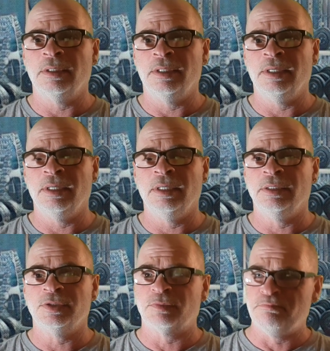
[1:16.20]

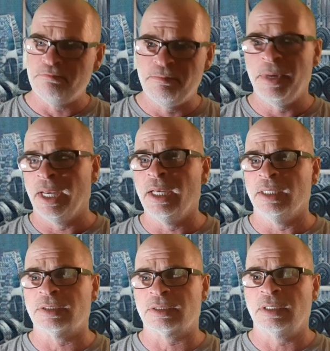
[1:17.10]
his
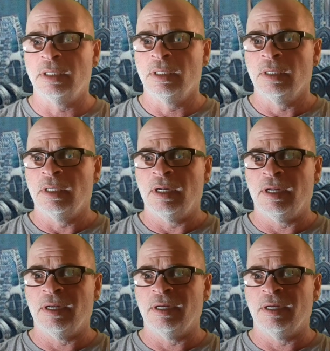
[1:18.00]
biggest
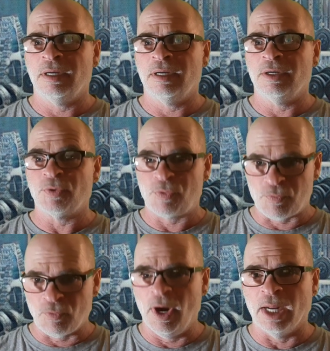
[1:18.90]

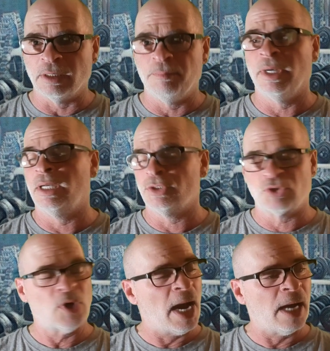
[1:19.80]
threat, the biggest
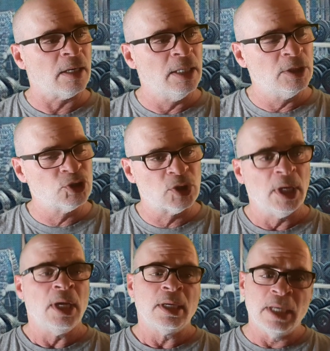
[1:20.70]
challenge.
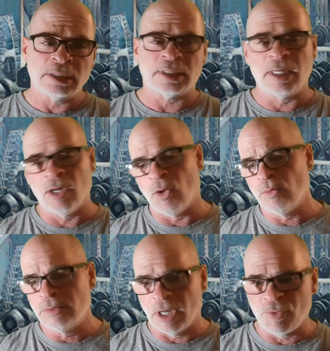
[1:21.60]
Yes, I know
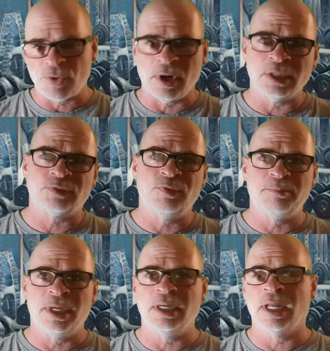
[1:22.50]
Derek Lunsford
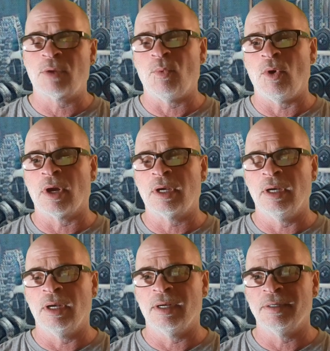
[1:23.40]
beat Nick
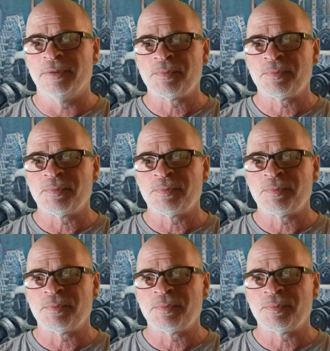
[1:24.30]
Walker